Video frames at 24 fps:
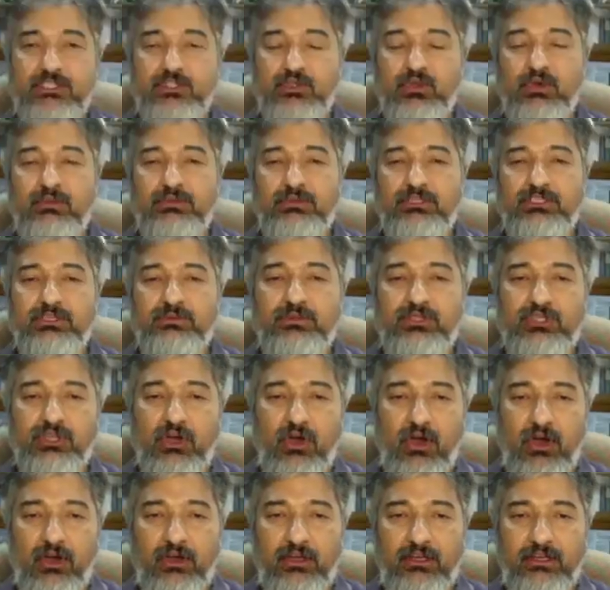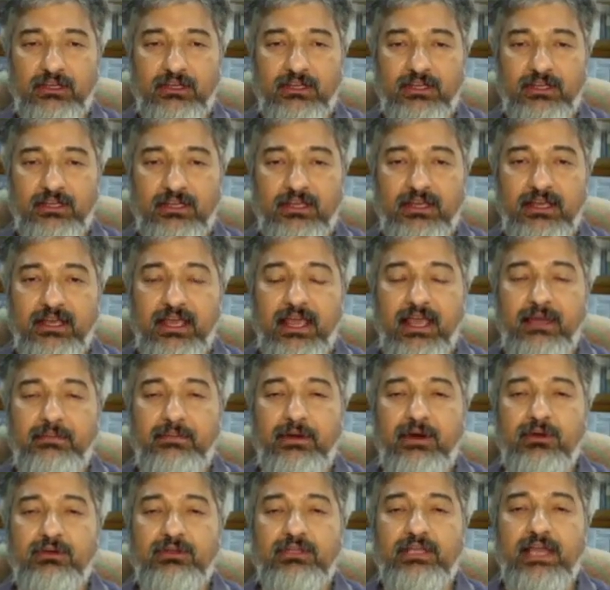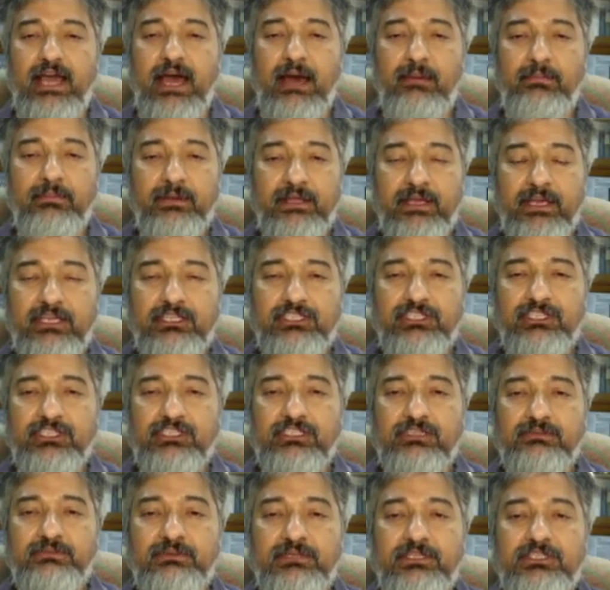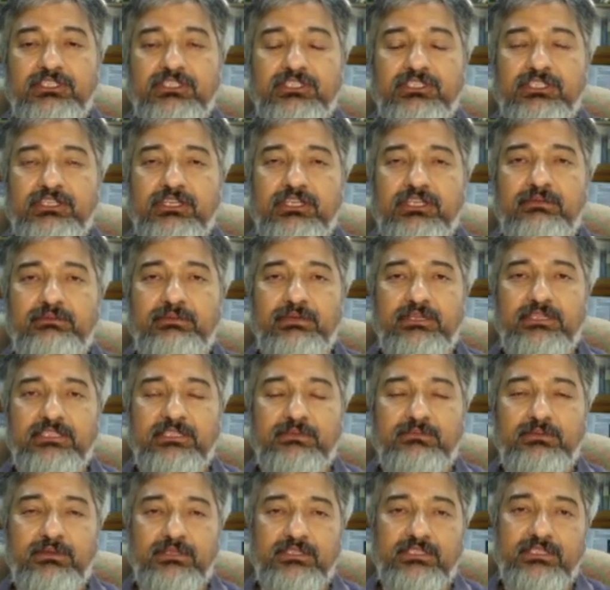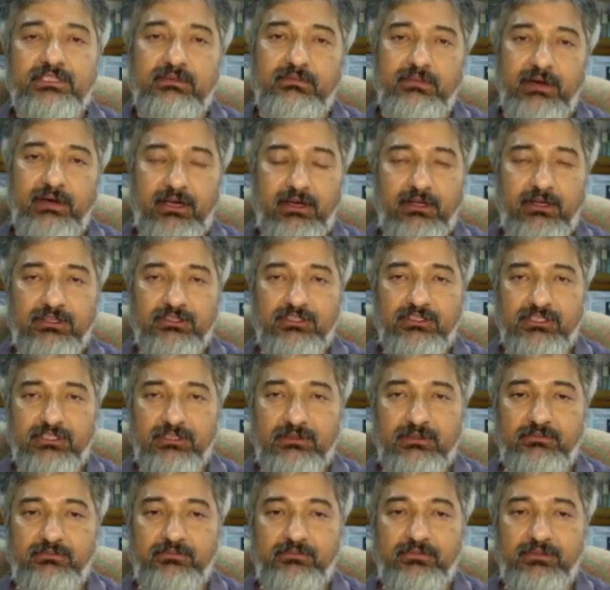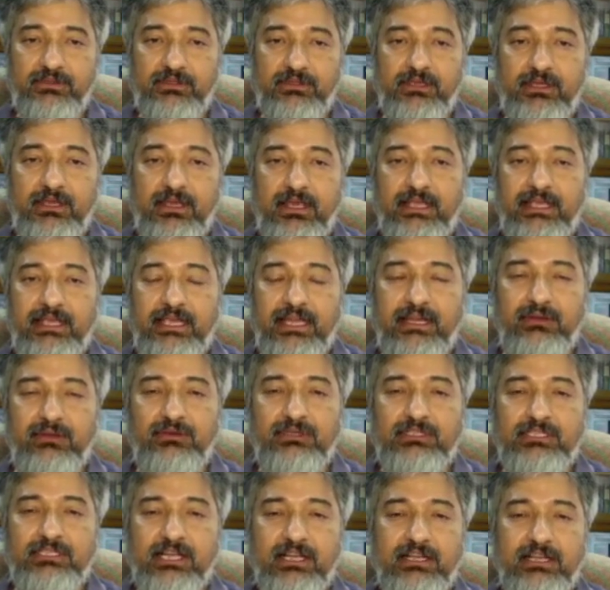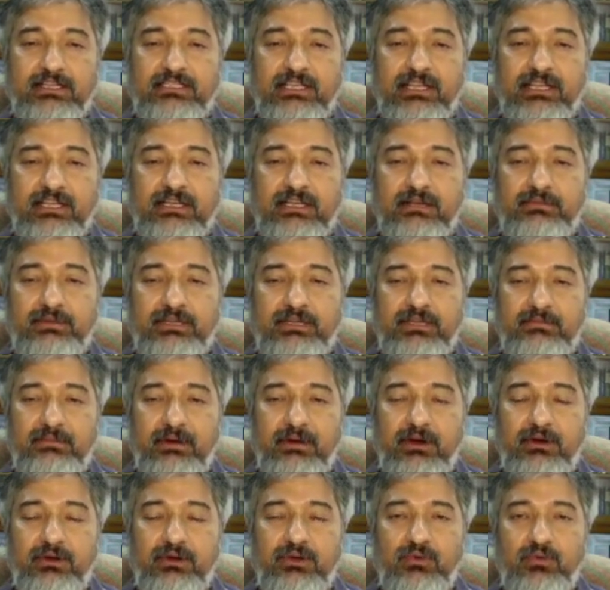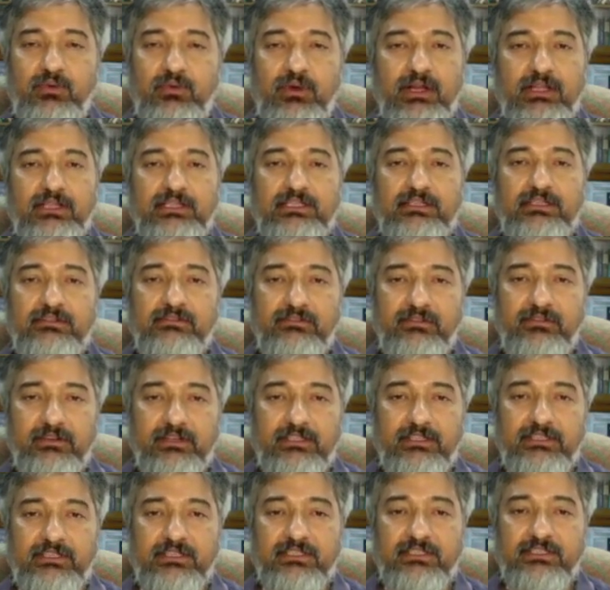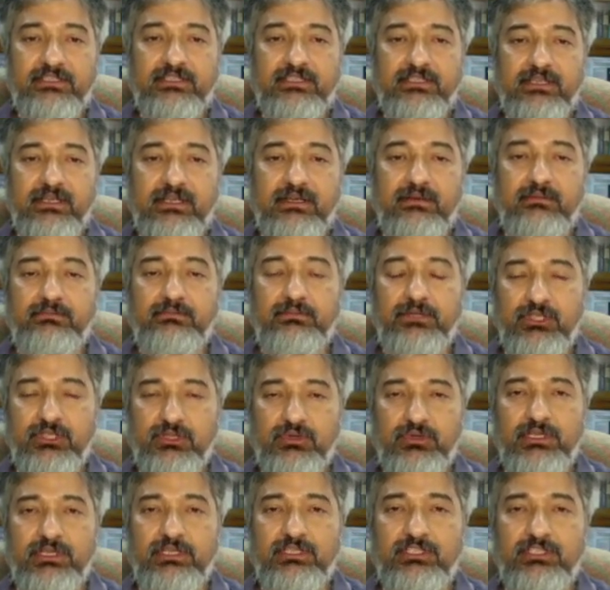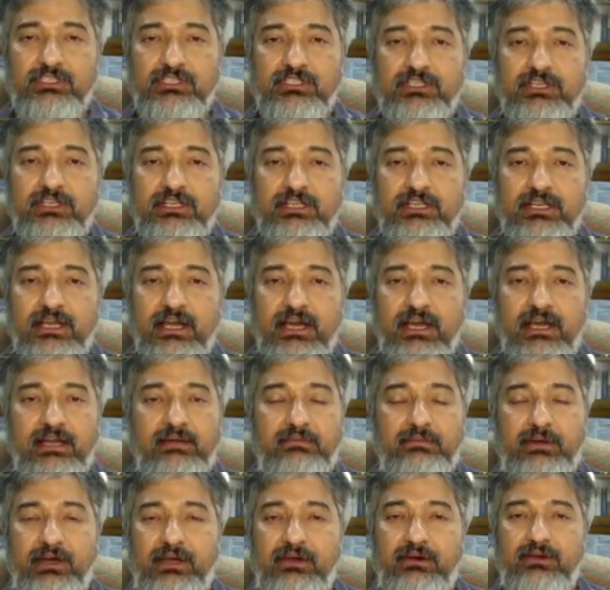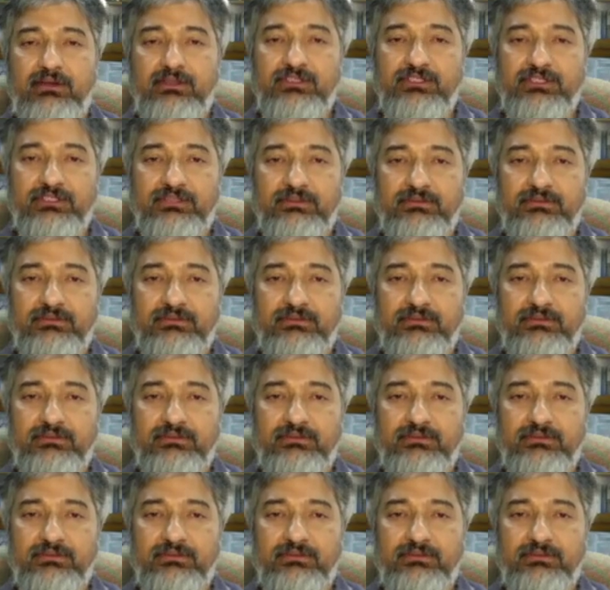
so much of talk about the applications of engineering principles in biology. Can you tell us a little bit about what are the differences between engineering and biology?